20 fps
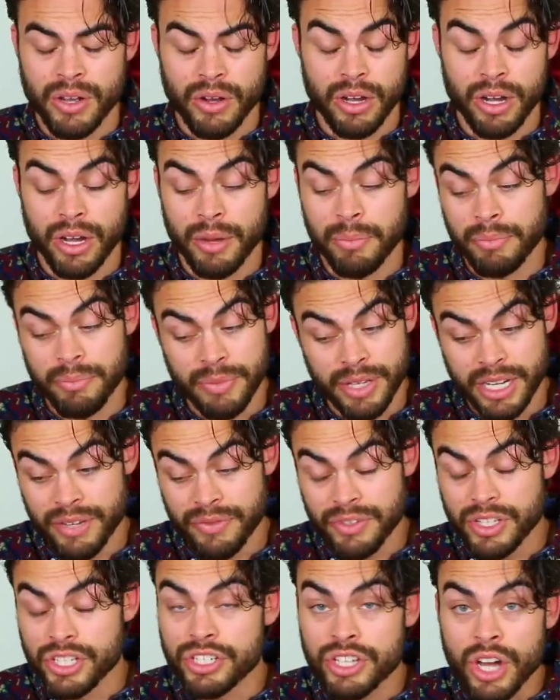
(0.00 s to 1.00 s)
Um, and
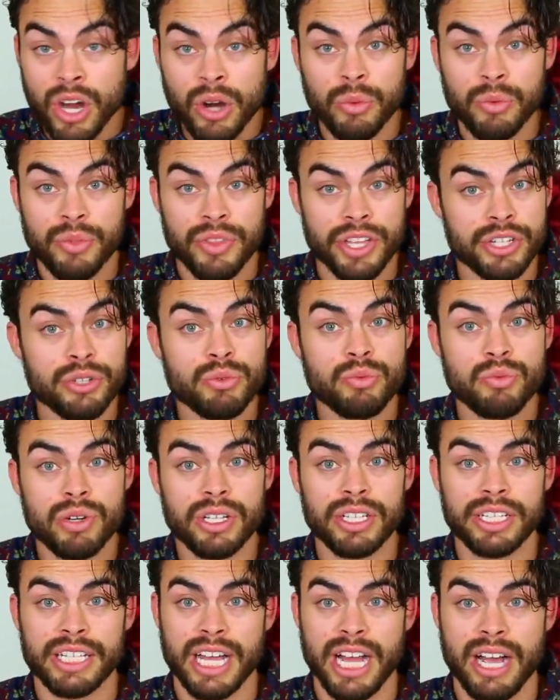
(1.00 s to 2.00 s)
if you don't, then you
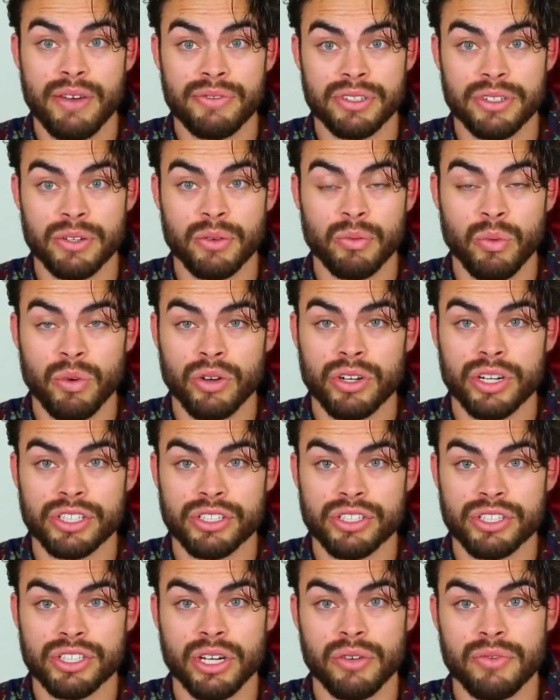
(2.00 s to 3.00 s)
really have to work
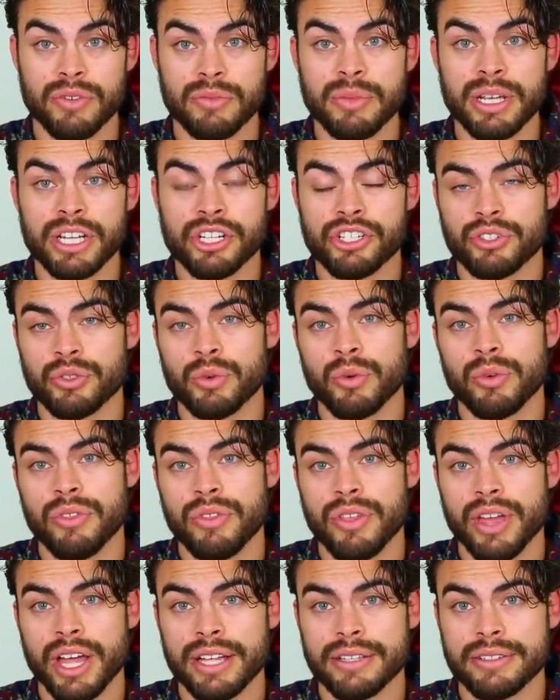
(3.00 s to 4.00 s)
on yourself and make sure
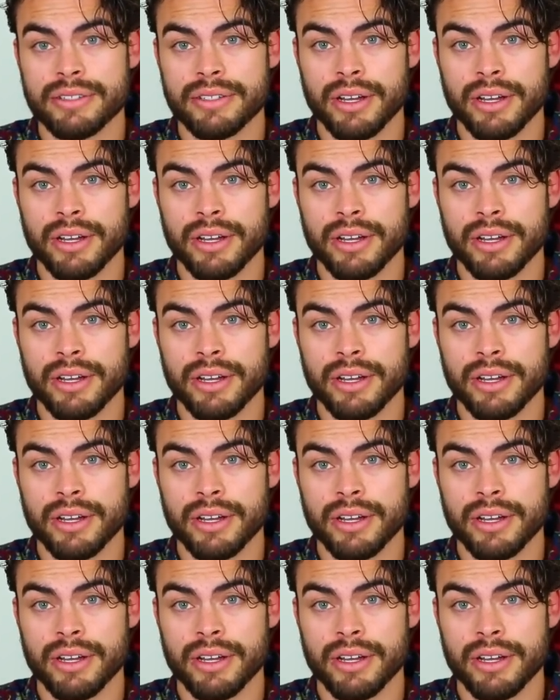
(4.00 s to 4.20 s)
that,